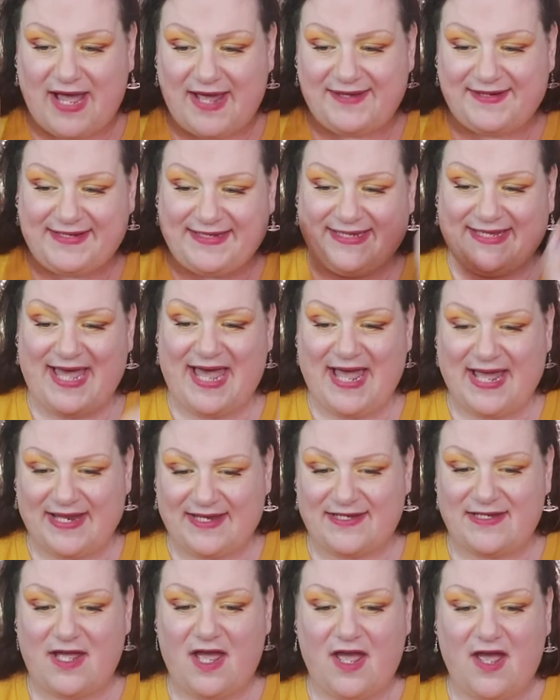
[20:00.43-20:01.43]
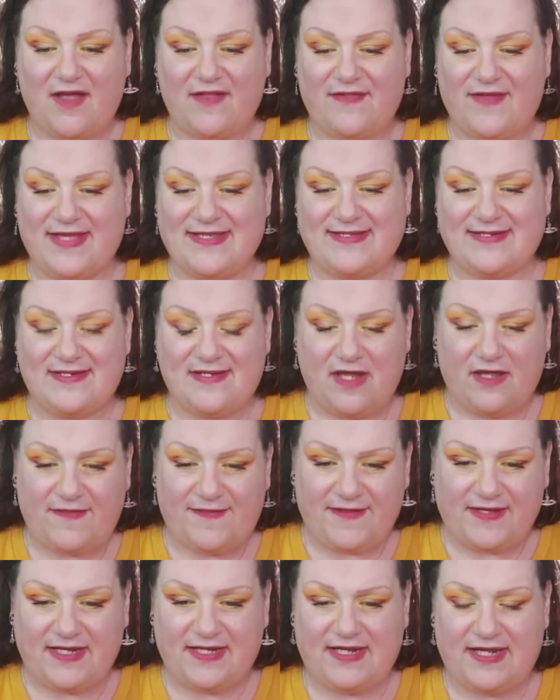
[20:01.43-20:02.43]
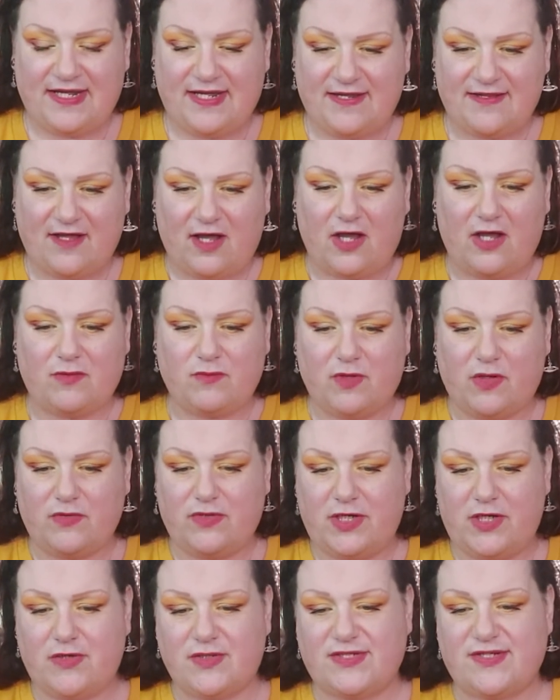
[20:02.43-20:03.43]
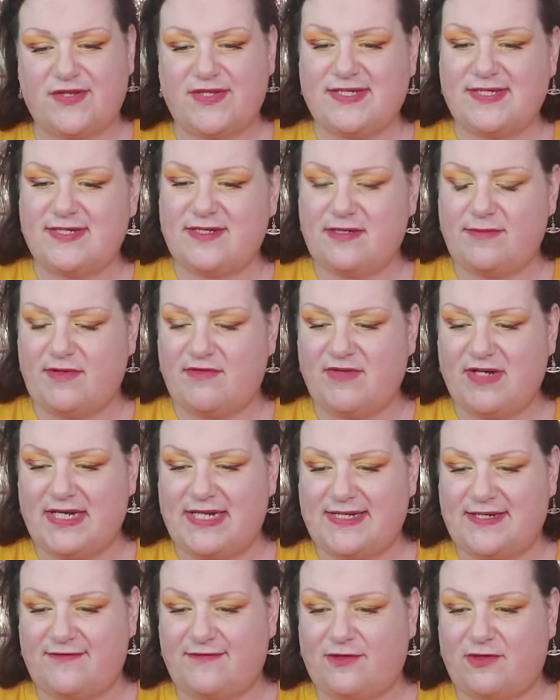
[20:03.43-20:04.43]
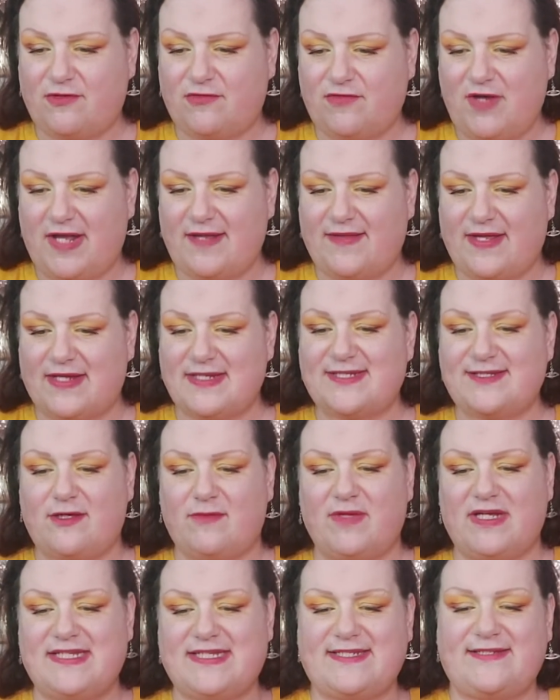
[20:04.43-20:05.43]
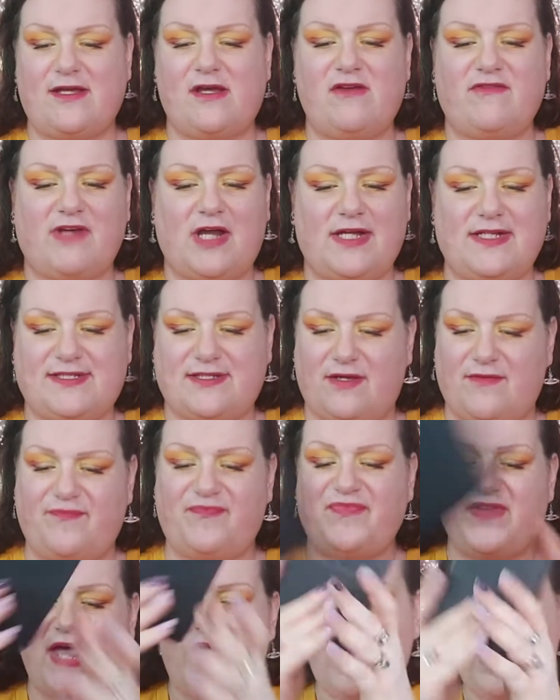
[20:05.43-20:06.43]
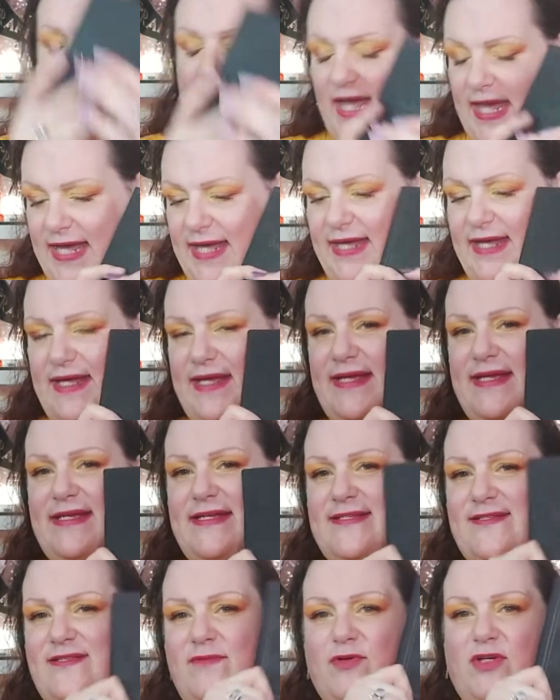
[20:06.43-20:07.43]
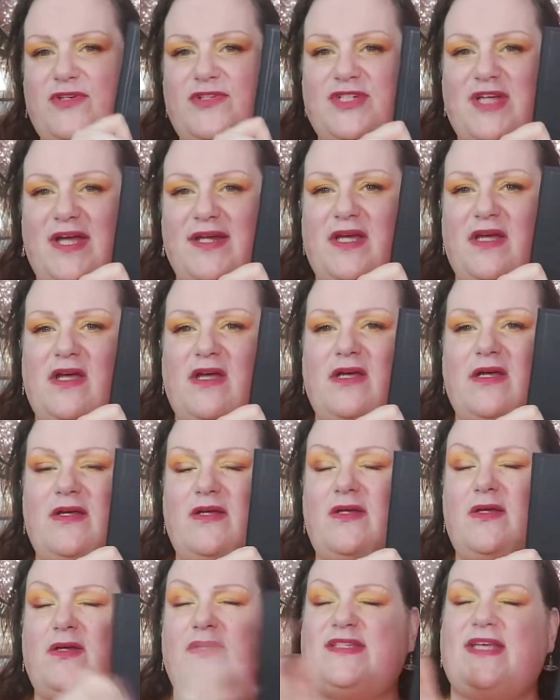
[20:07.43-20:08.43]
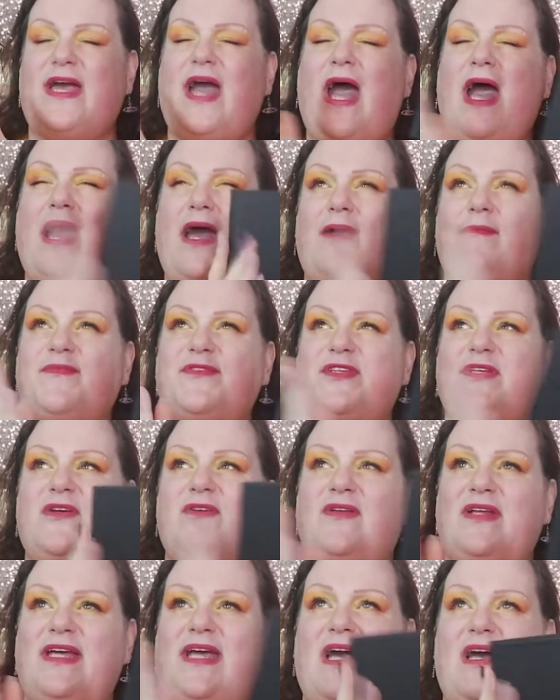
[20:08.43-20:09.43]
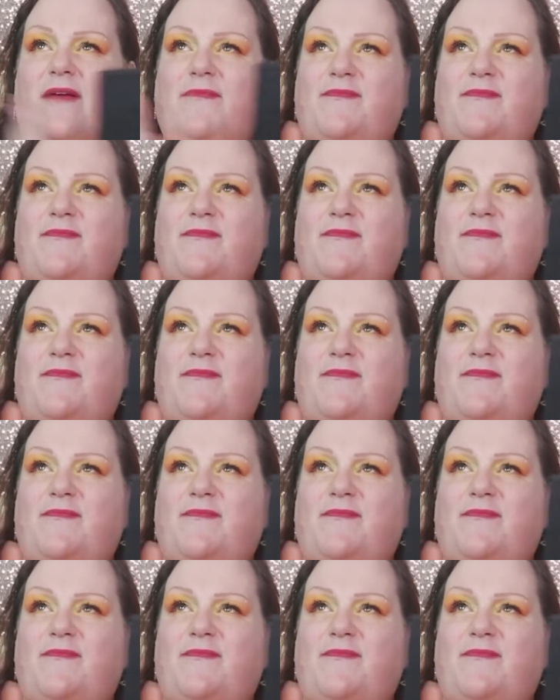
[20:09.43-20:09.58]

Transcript: And again, there's nothing in here that I won't use, so this is going to be really difficult. Right then, so my star item is the Book of Shadows. It absolutely